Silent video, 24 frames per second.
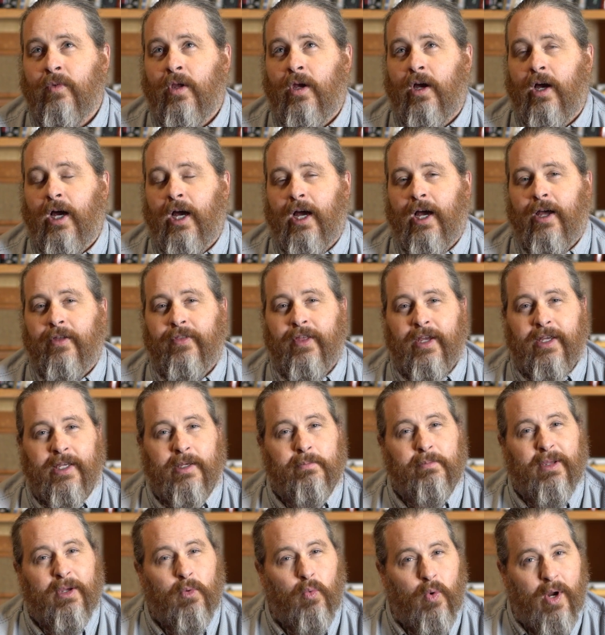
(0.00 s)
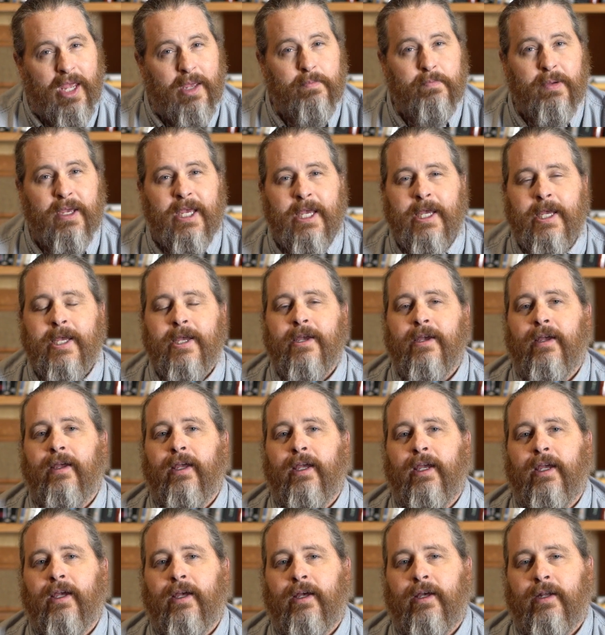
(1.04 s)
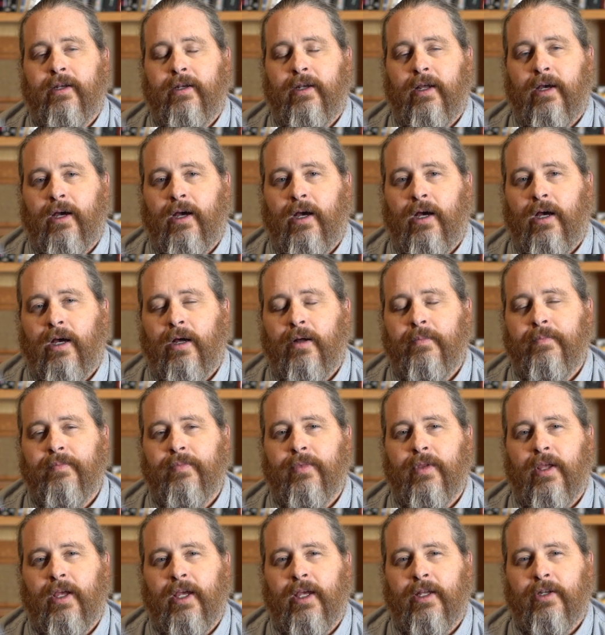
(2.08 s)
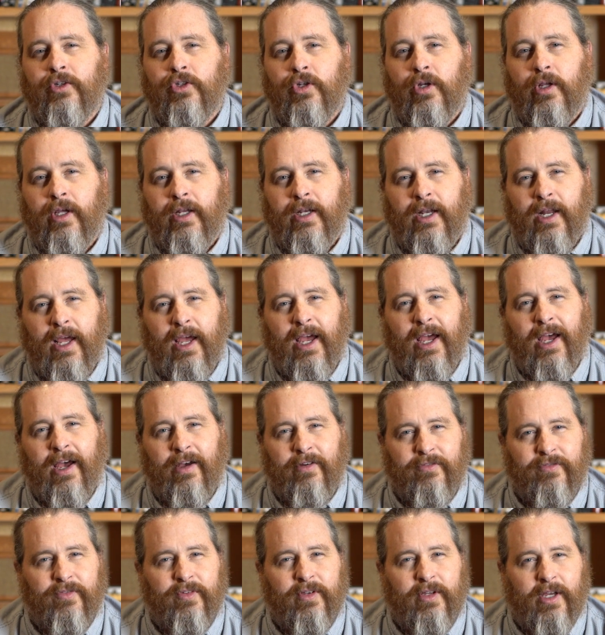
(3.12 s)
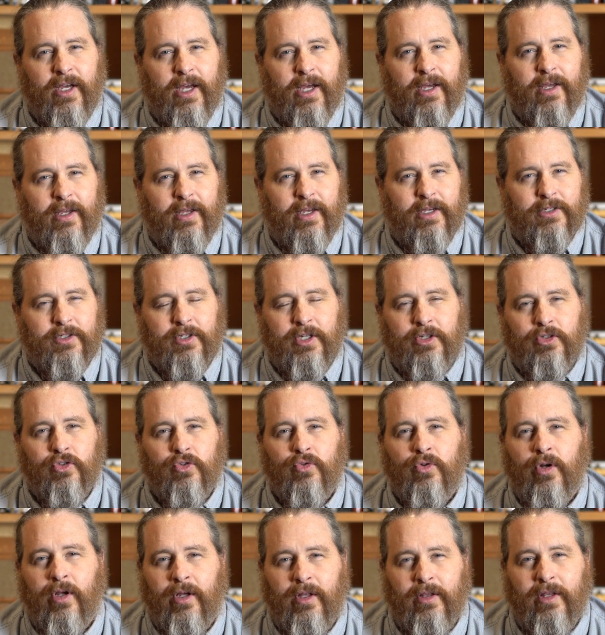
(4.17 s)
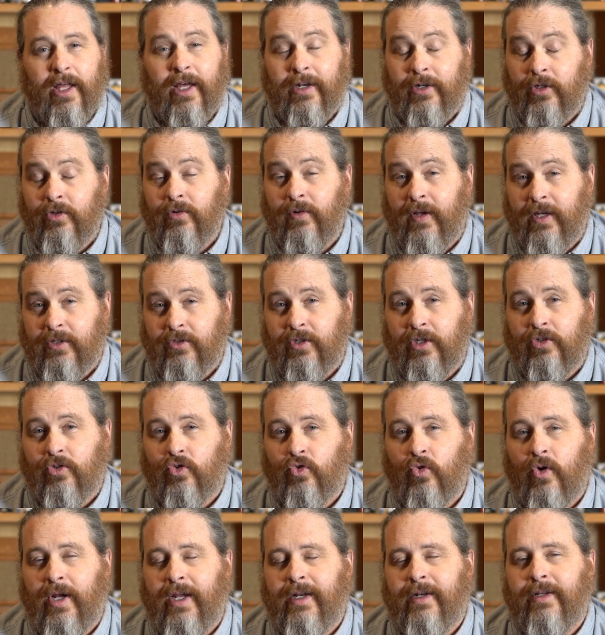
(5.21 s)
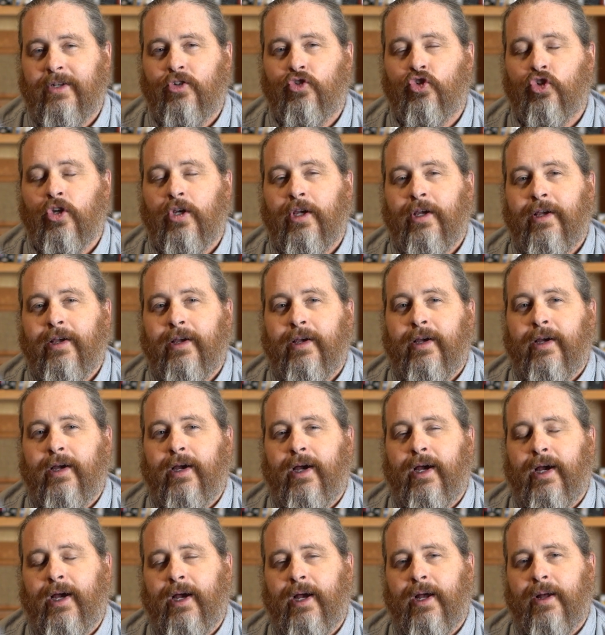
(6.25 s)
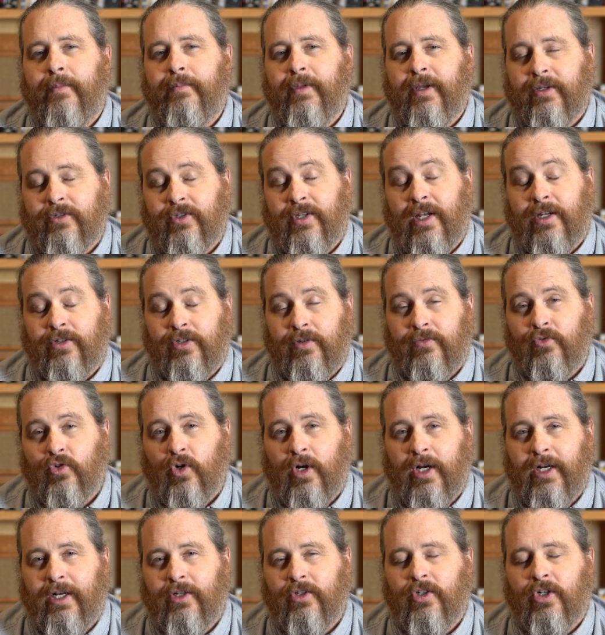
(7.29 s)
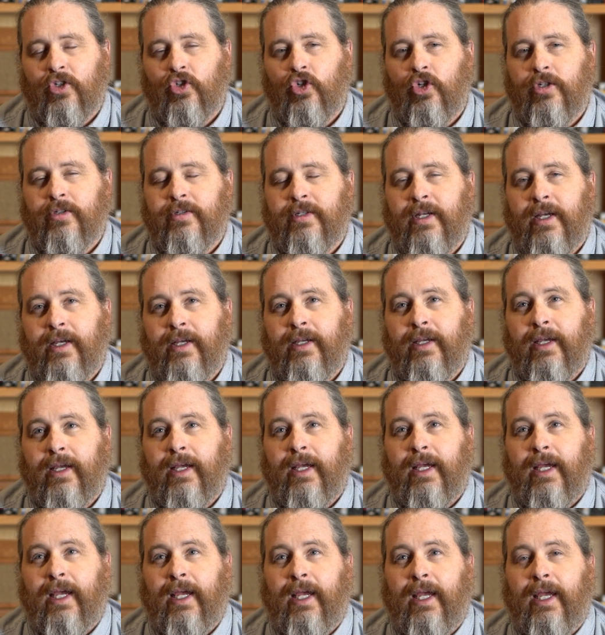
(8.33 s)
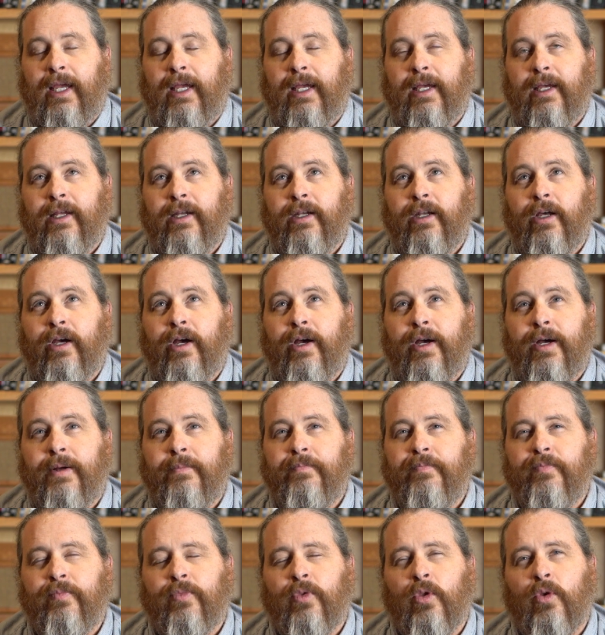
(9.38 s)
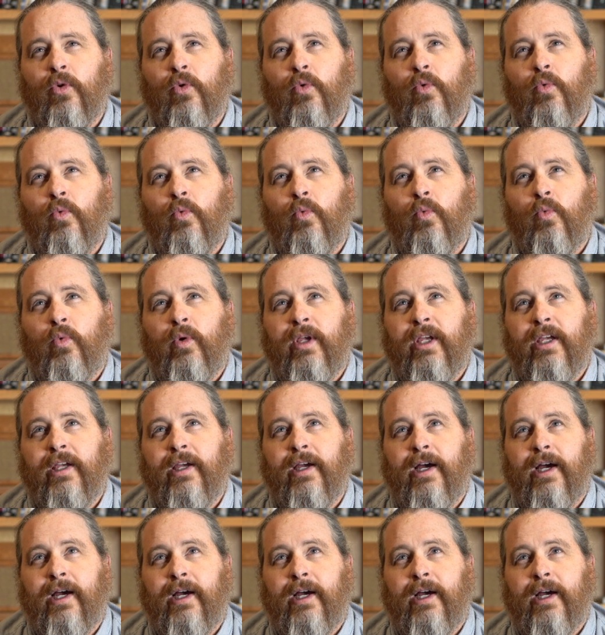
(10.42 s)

They can be weepy and have a lot of excess drainage, excessive drainage, I should say, and we